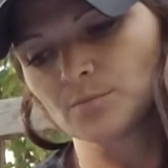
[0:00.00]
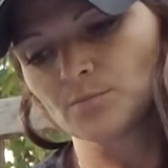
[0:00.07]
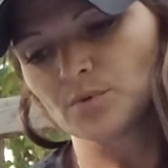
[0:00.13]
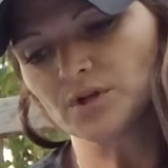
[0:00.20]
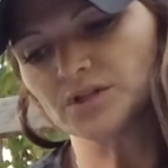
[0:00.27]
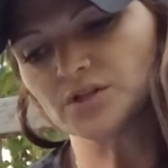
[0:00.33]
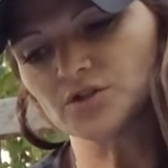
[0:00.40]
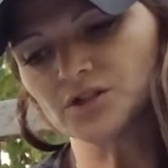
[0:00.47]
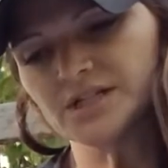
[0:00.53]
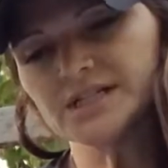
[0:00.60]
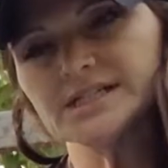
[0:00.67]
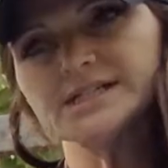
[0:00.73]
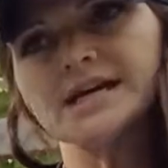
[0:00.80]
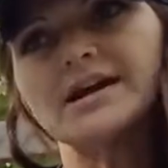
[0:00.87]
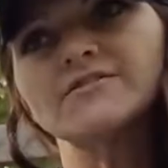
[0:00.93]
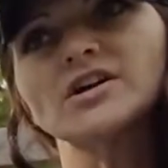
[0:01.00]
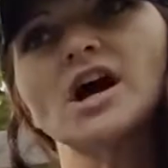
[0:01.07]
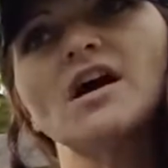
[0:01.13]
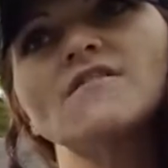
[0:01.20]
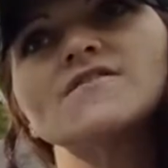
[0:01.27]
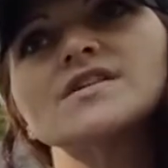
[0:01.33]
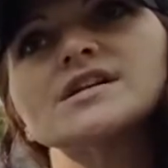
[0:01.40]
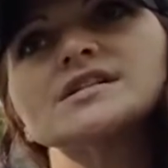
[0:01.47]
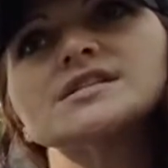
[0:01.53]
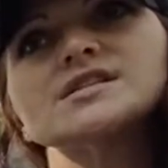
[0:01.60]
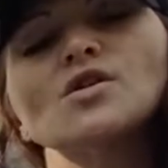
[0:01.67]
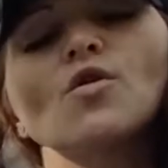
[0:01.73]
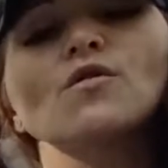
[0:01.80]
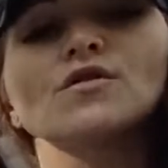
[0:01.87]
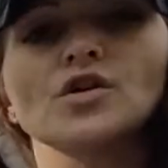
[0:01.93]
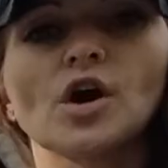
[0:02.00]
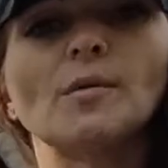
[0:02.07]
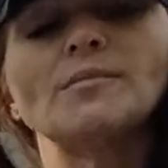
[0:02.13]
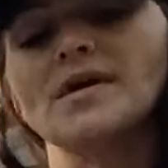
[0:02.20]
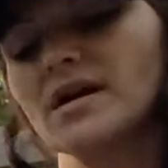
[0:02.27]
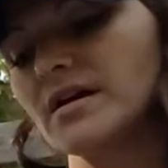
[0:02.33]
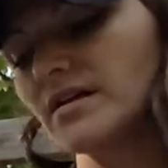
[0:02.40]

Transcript: But you're needing to have confidence to overcome that.